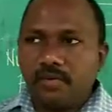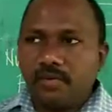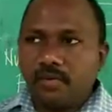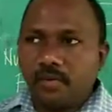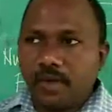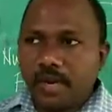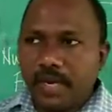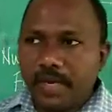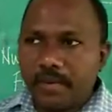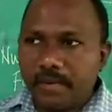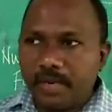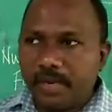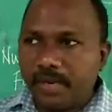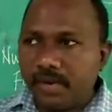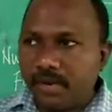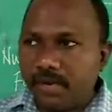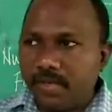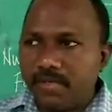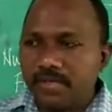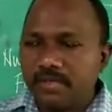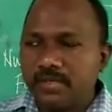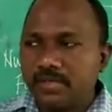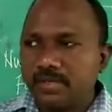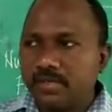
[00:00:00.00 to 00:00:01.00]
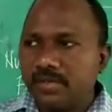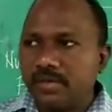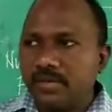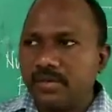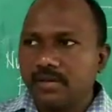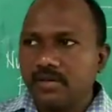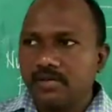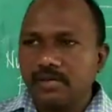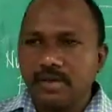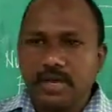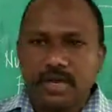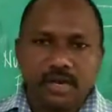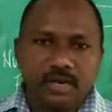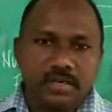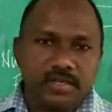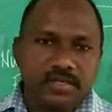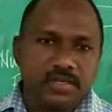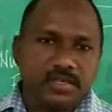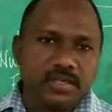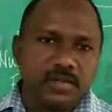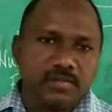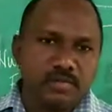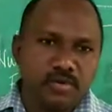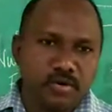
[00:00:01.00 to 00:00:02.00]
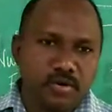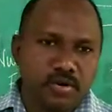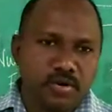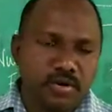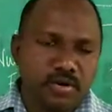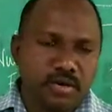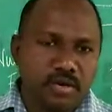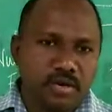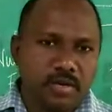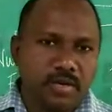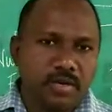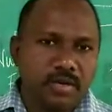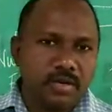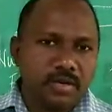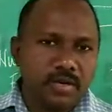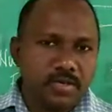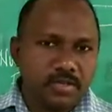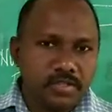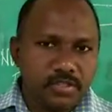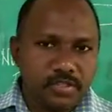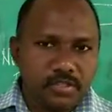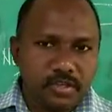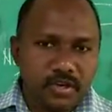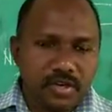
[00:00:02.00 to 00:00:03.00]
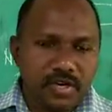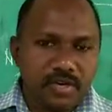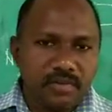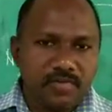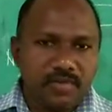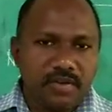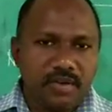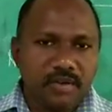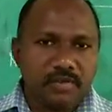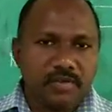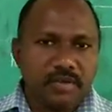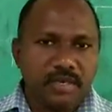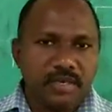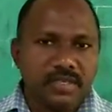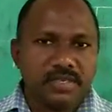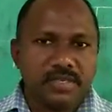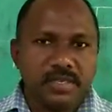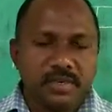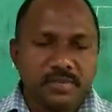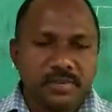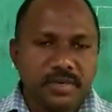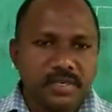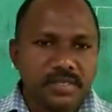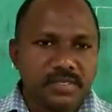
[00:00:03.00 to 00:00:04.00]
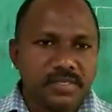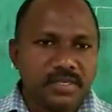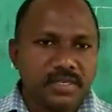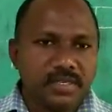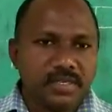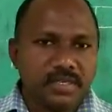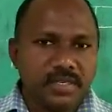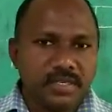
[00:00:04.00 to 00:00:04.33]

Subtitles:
why? Because we can't see more joint families at present.